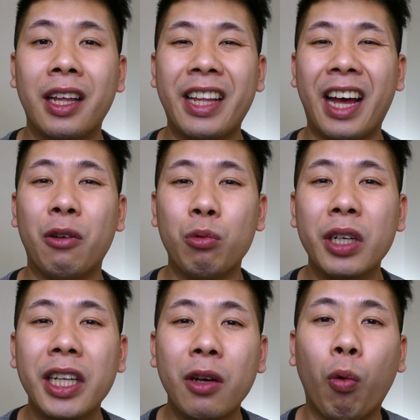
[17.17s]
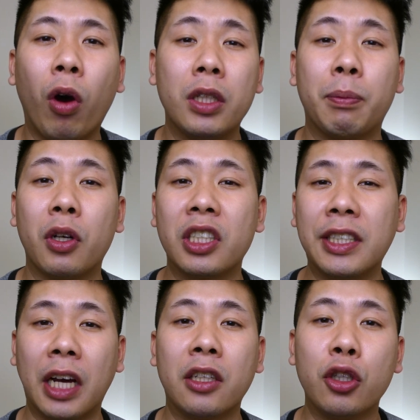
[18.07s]
that really want to
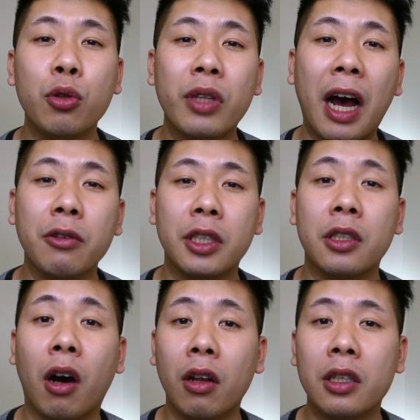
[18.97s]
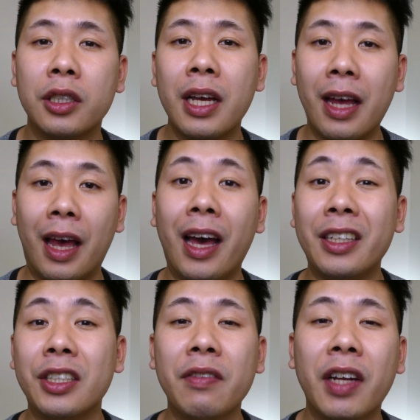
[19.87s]
purchase a $2,000
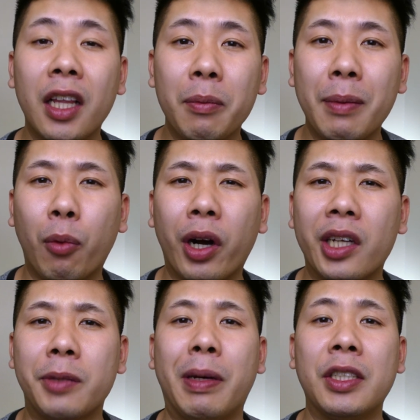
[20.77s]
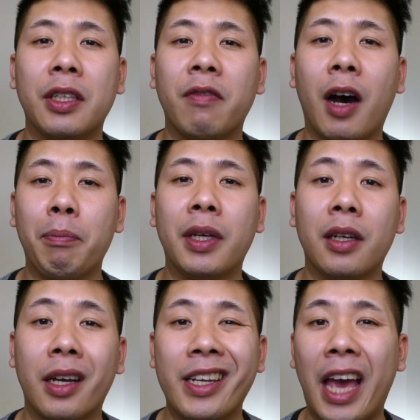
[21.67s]
and it's even a little bit more expensive up
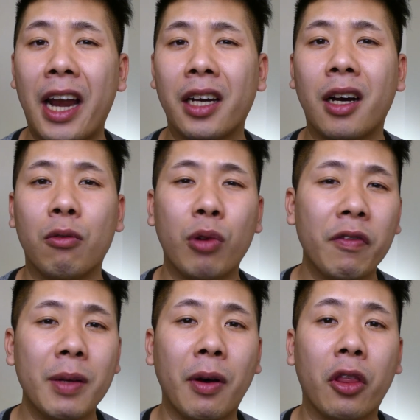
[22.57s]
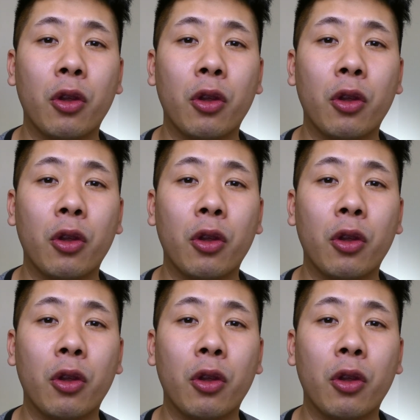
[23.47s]
here in Canada, roughly about